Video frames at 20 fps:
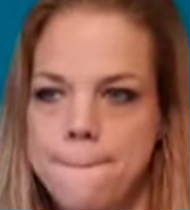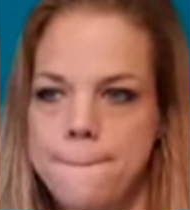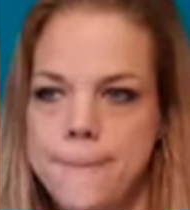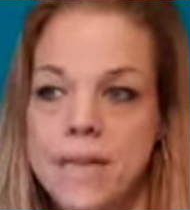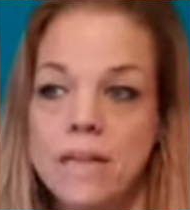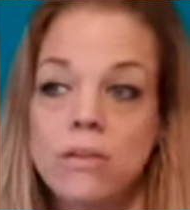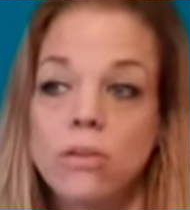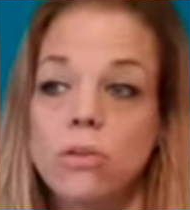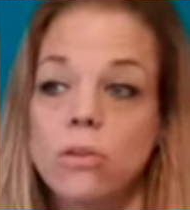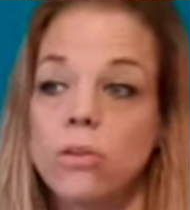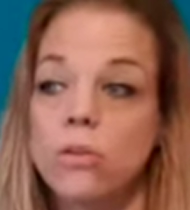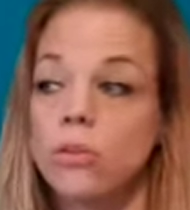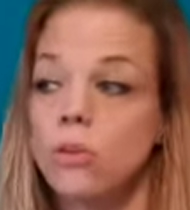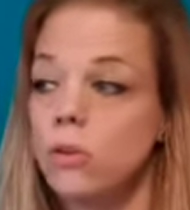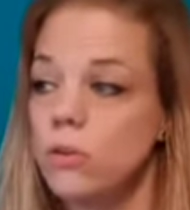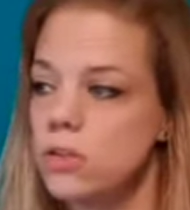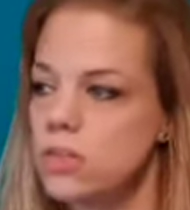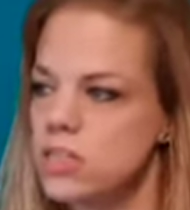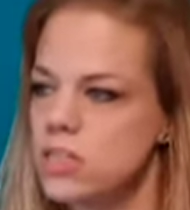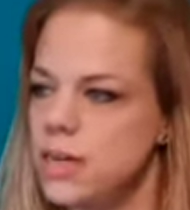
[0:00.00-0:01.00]
it's
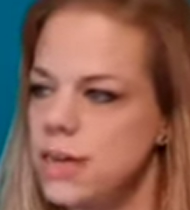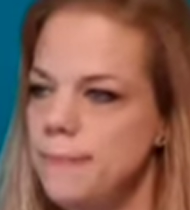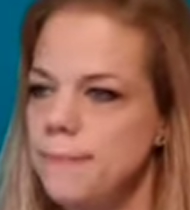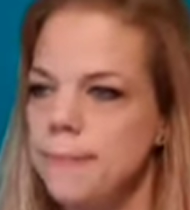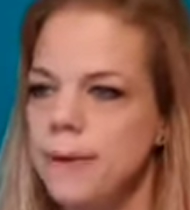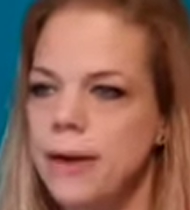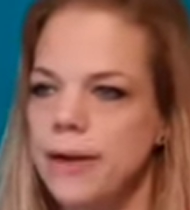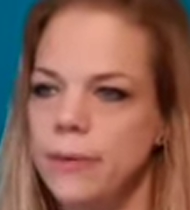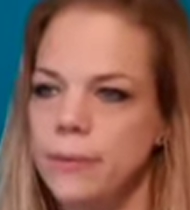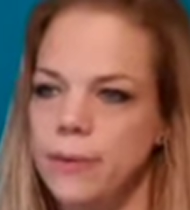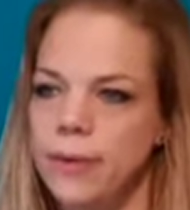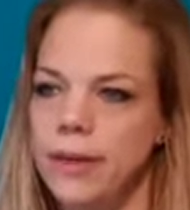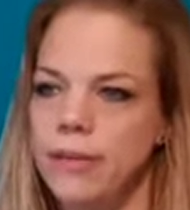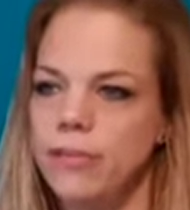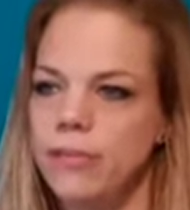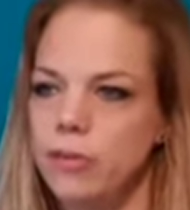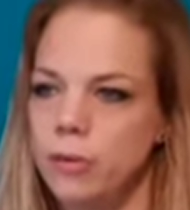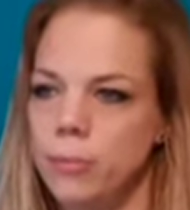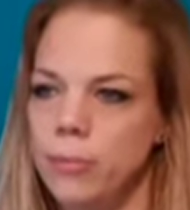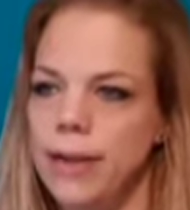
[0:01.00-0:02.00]
also the same, by the way,
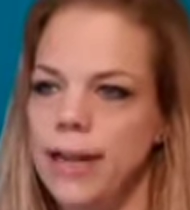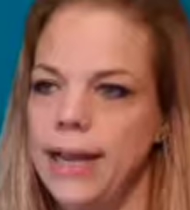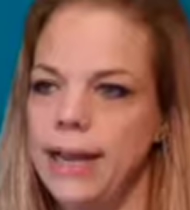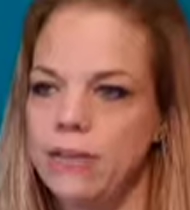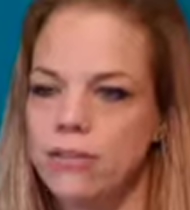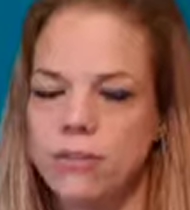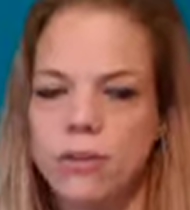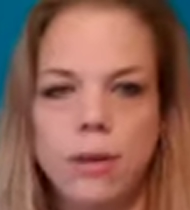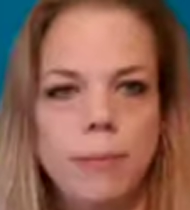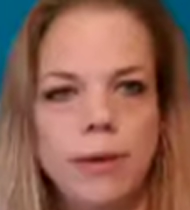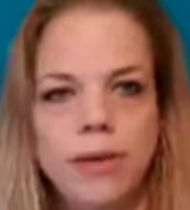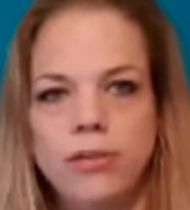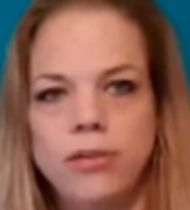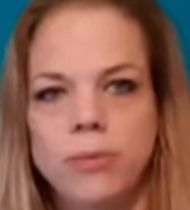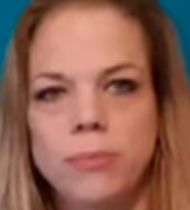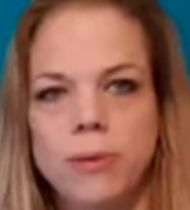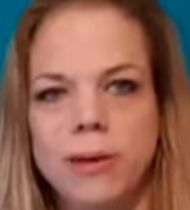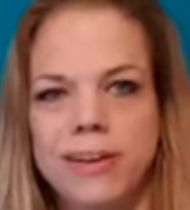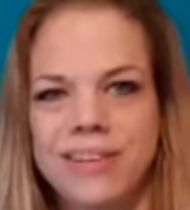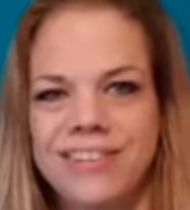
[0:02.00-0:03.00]
for my
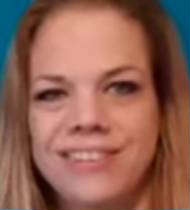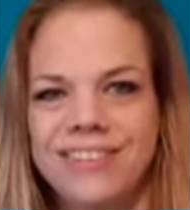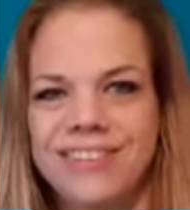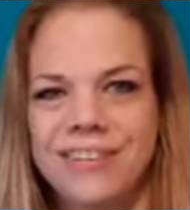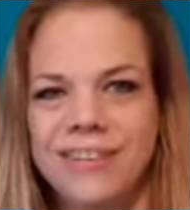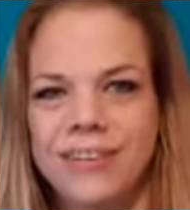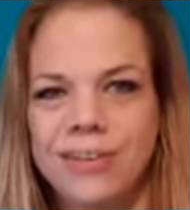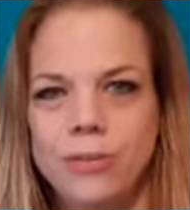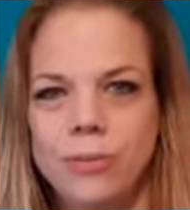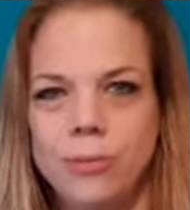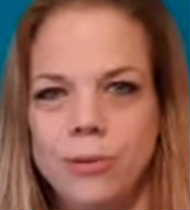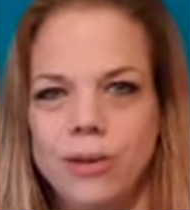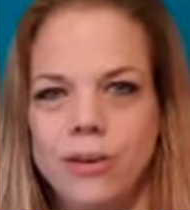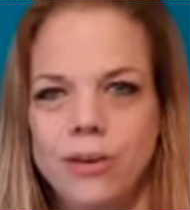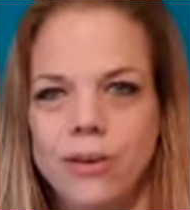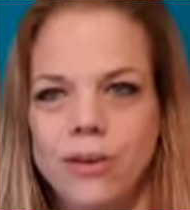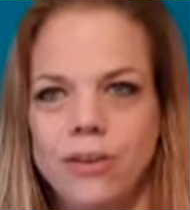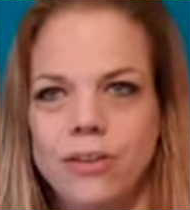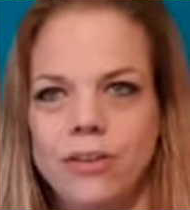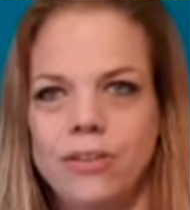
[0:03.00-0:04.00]
exclamation mark series,
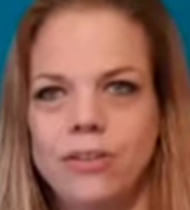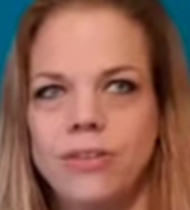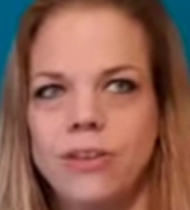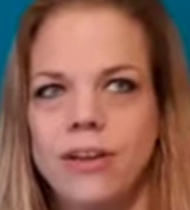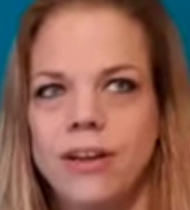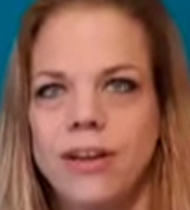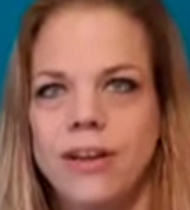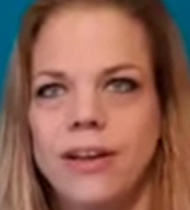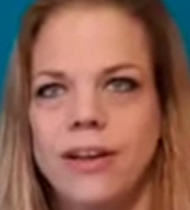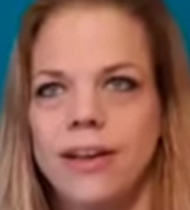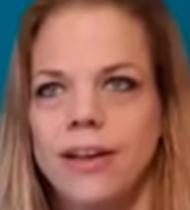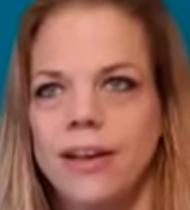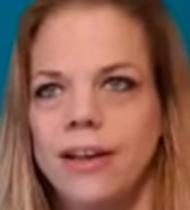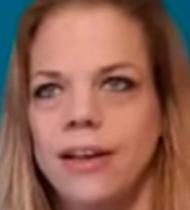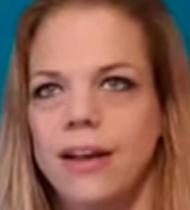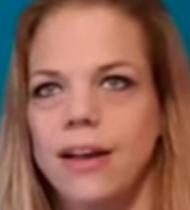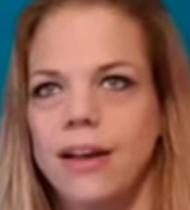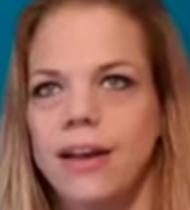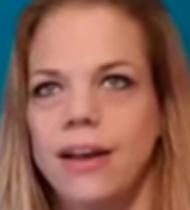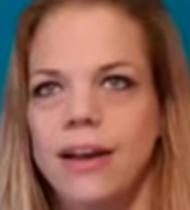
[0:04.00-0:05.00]
because
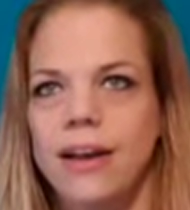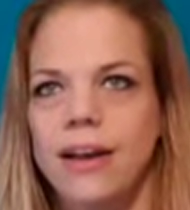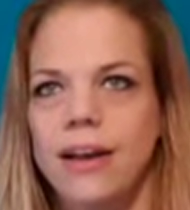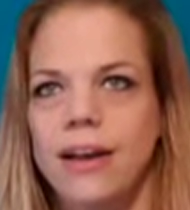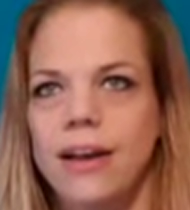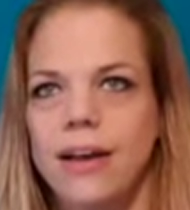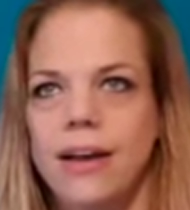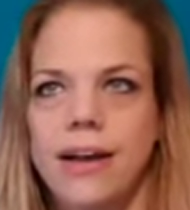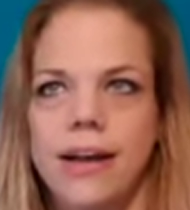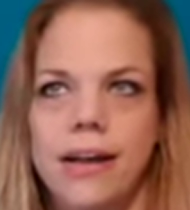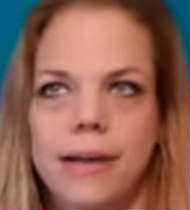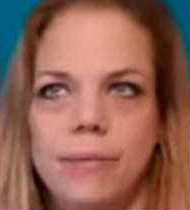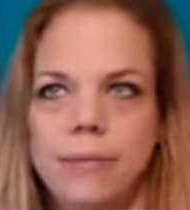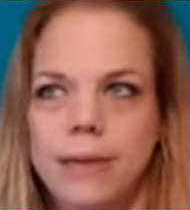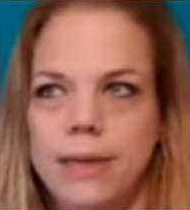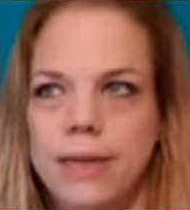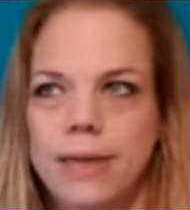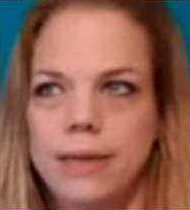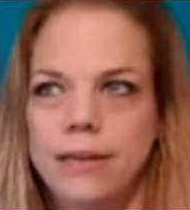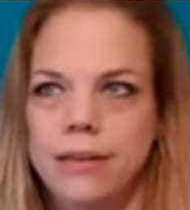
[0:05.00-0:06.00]
I
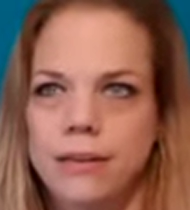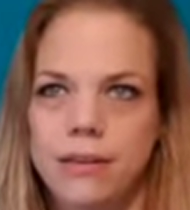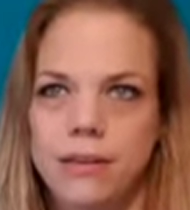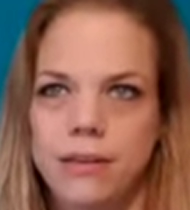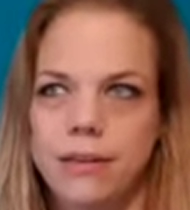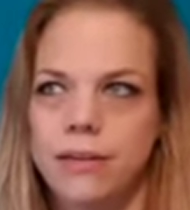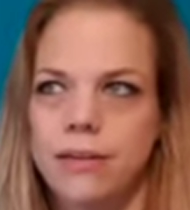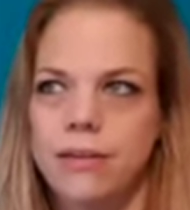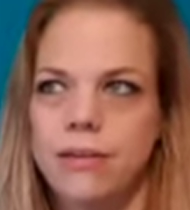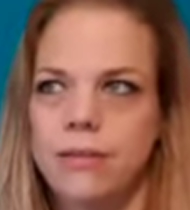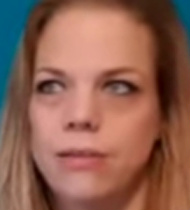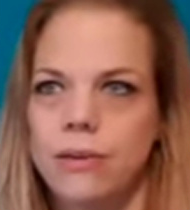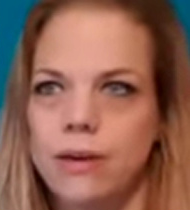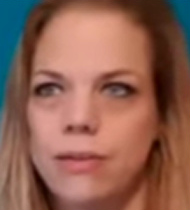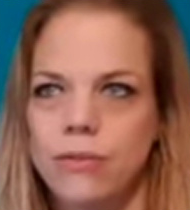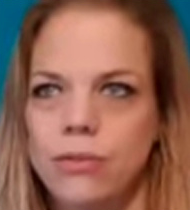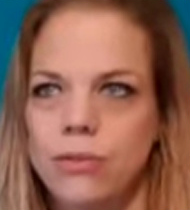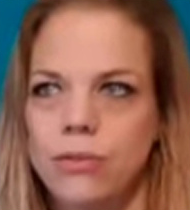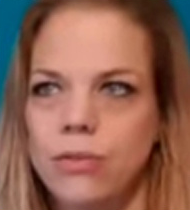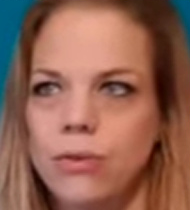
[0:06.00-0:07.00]
made
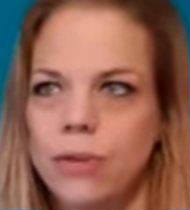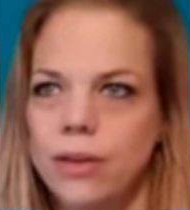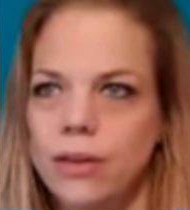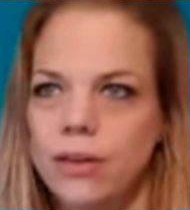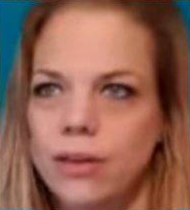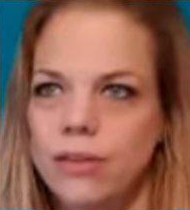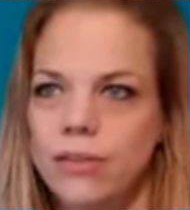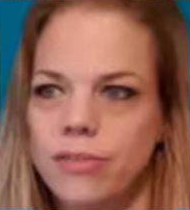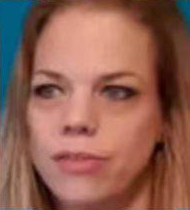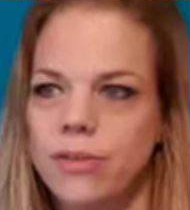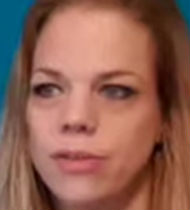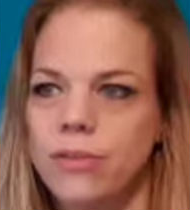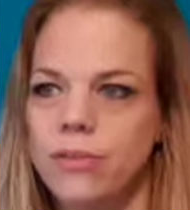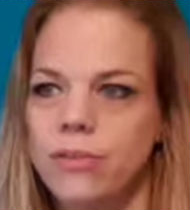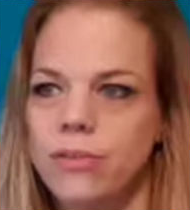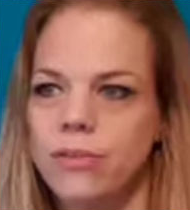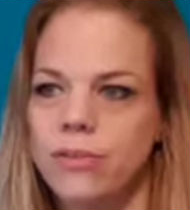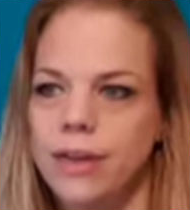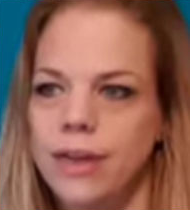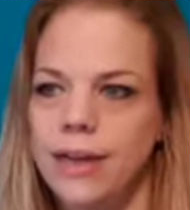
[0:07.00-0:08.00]
around 200 of
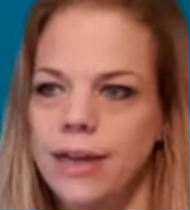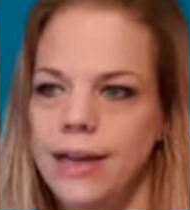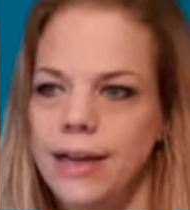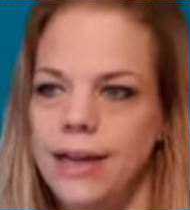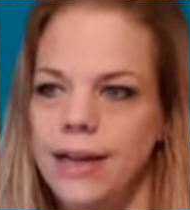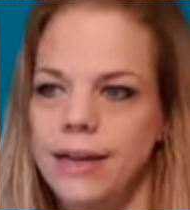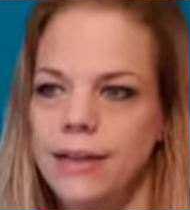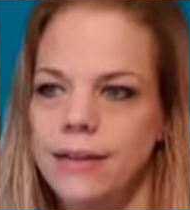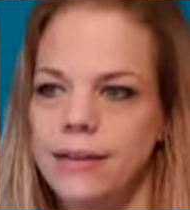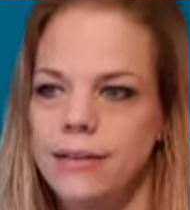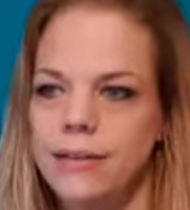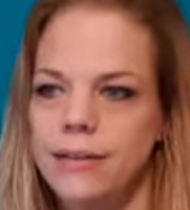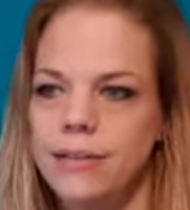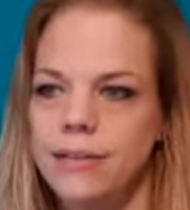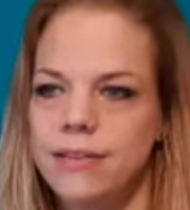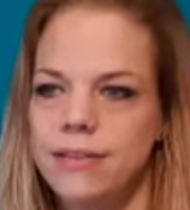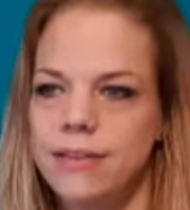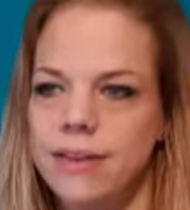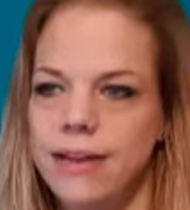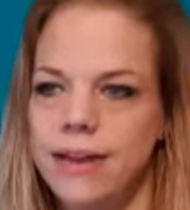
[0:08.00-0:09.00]
those, and
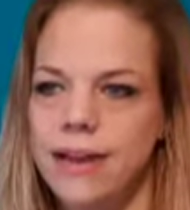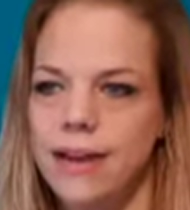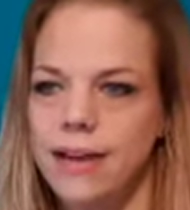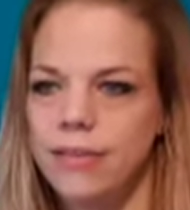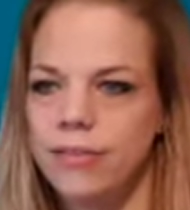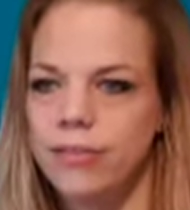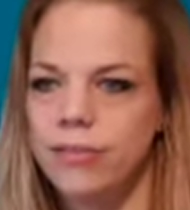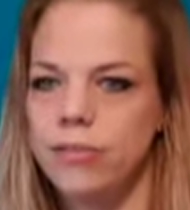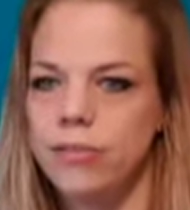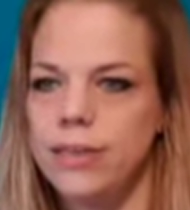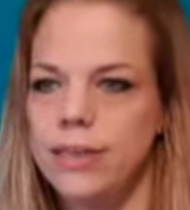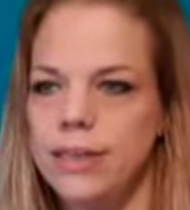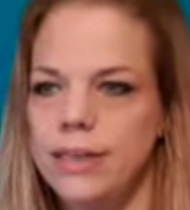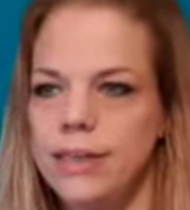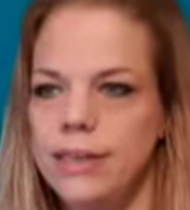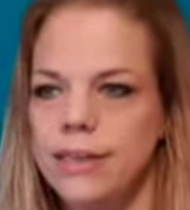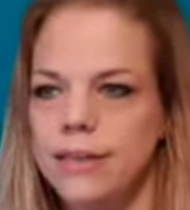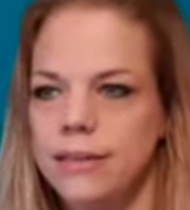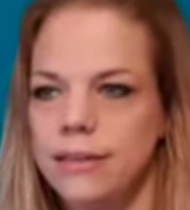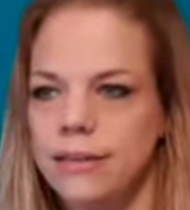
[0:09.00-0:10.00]

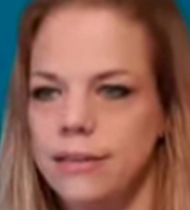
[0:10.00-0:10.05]
every